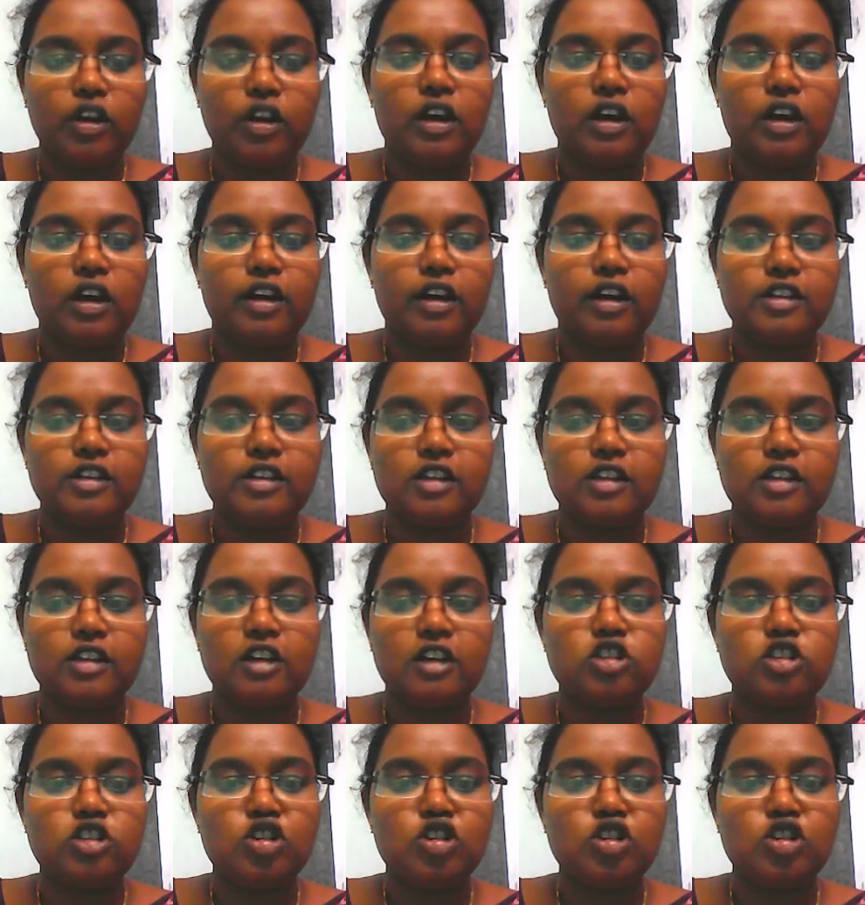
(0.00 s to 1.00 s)
research
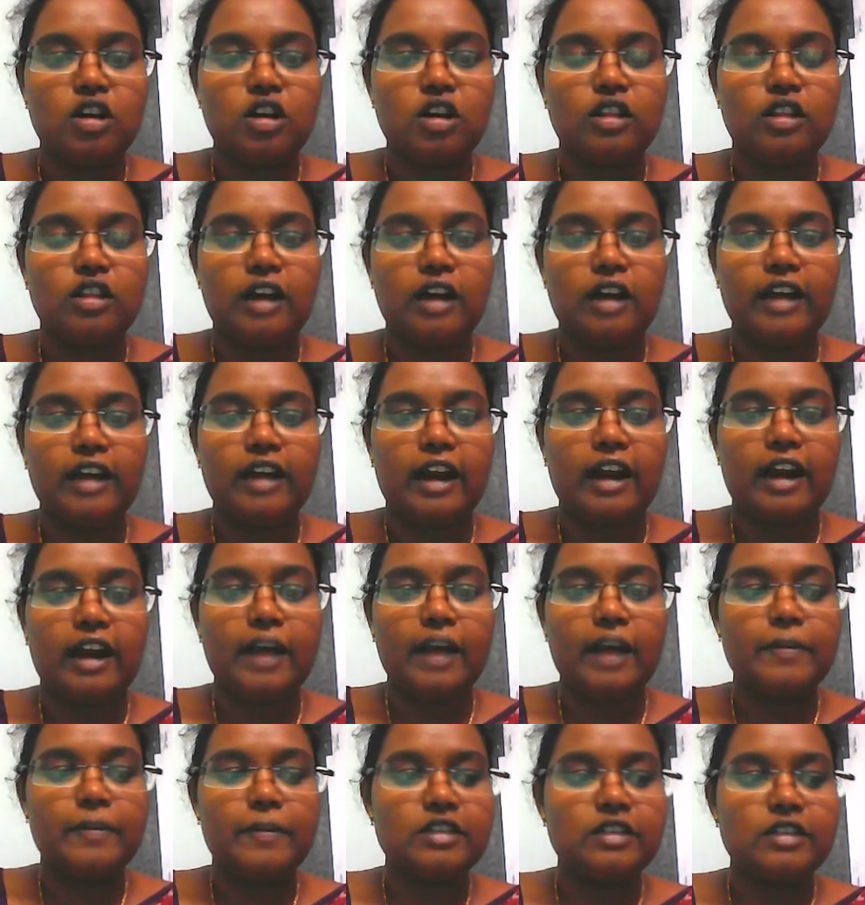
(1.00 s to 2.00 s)
that
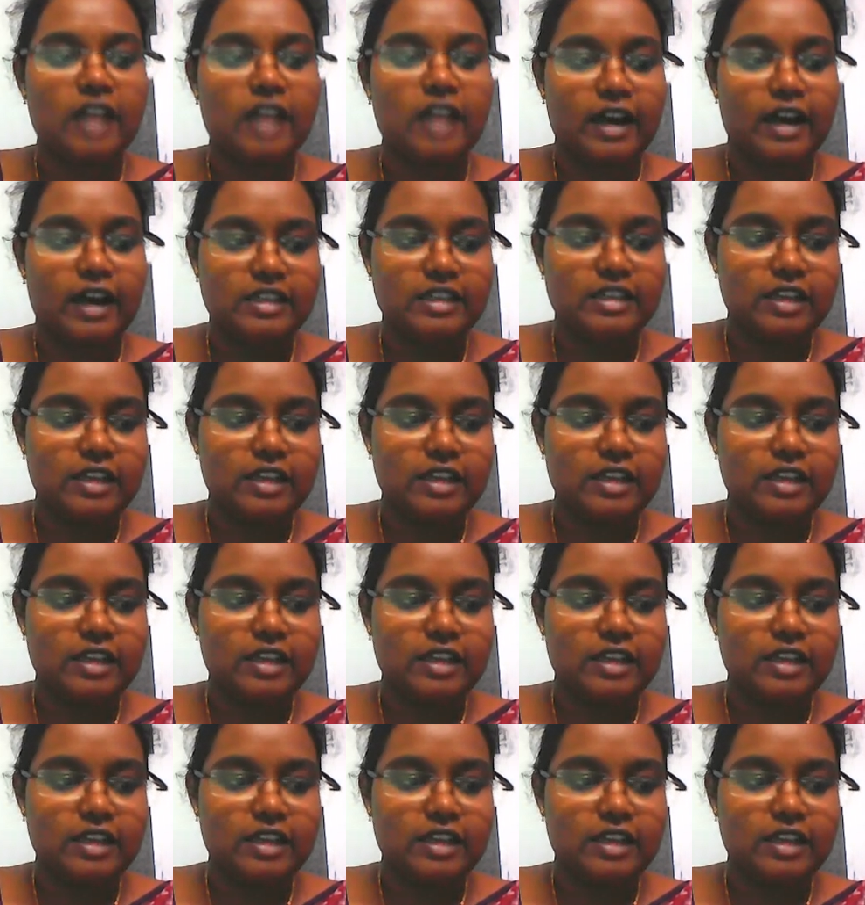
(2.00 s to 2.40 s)
enables us